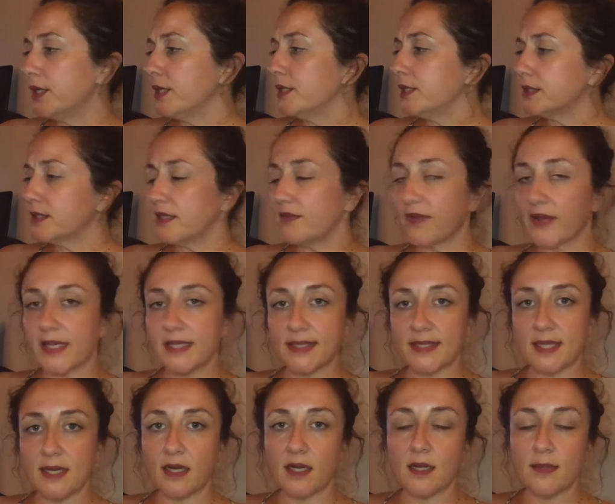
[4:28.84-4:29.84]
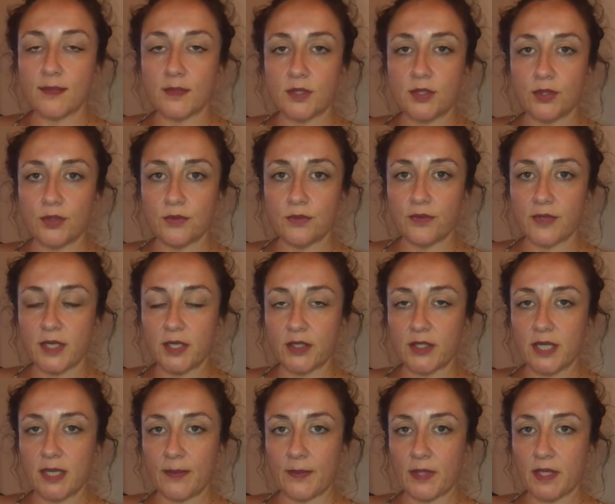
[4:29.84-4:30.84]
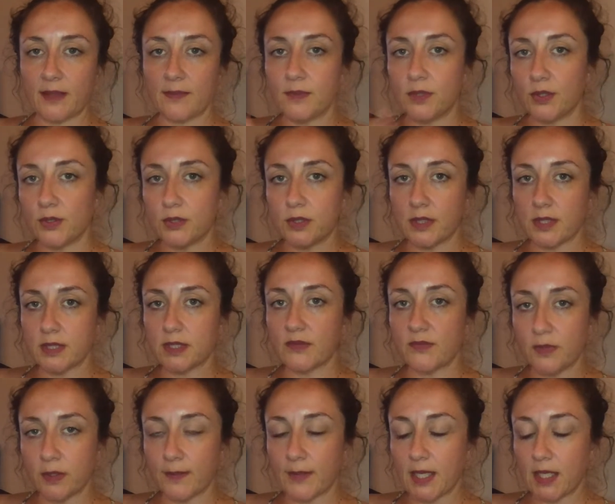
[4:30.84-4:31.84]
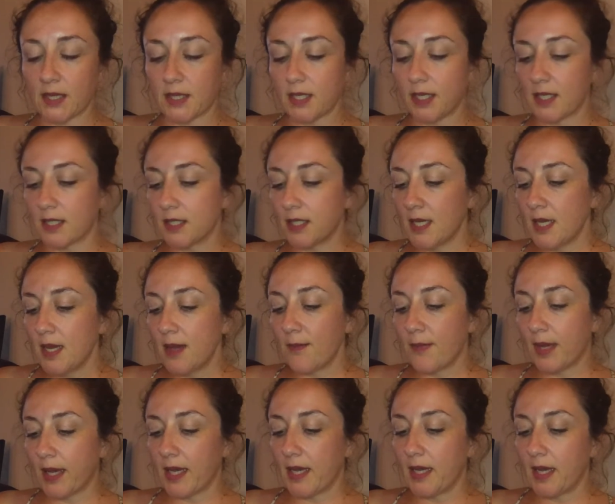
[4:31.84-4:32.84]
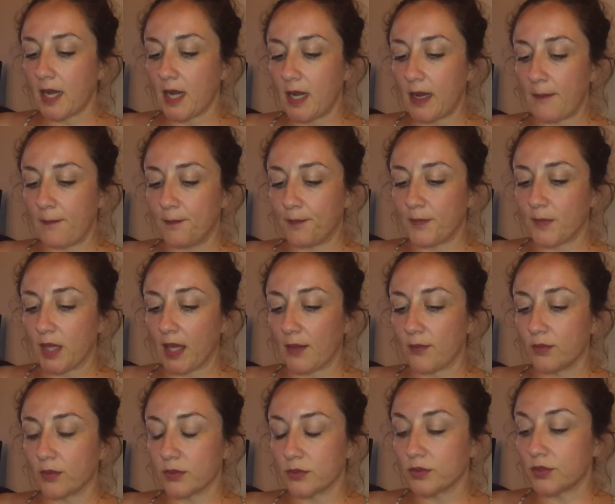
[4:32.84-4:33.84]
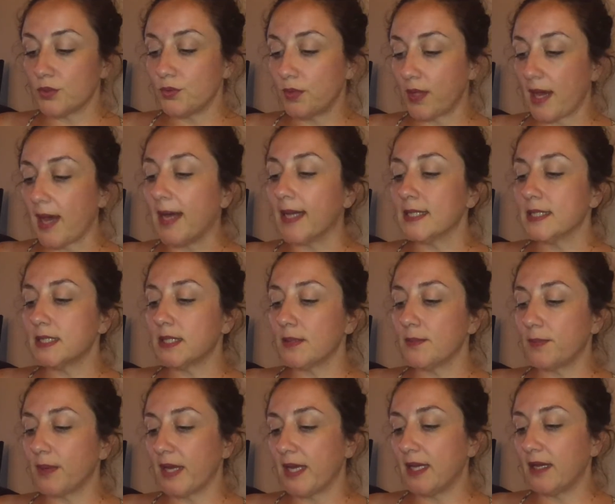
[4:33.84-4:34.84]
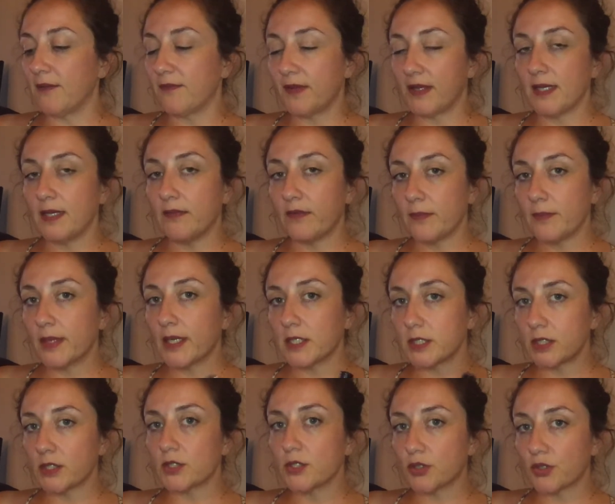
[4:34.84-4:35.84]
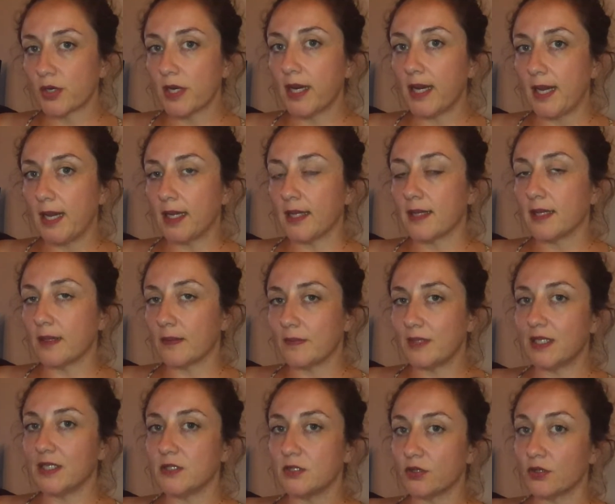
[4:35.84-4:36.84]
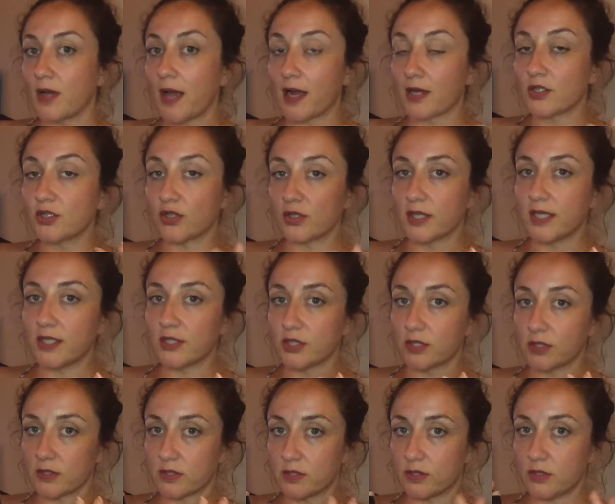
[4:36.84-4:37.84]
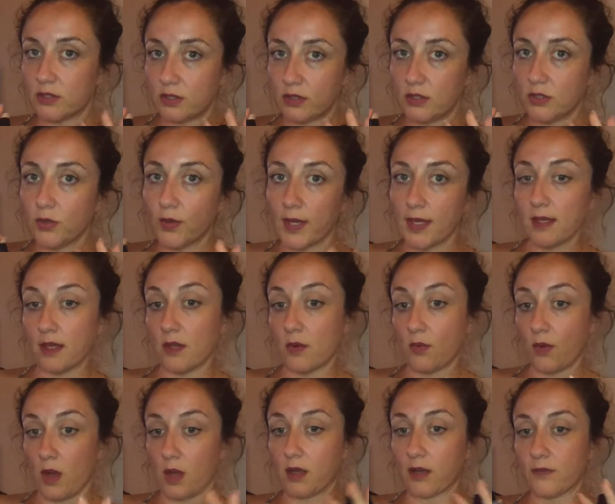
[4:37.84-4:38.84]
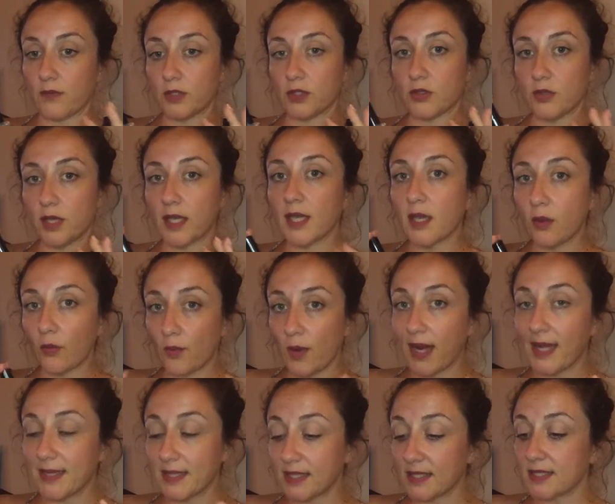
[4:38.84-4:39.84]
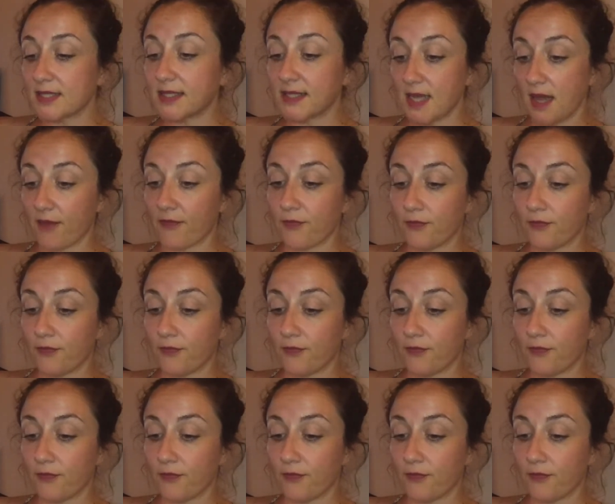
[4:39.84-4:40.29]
see if I can set it up to videotape it. I'm new to this filming thing, but um, I will do that. But if it, if it makes it streak, that means you're actually just doing it wrong. If you're doing it right, this stuff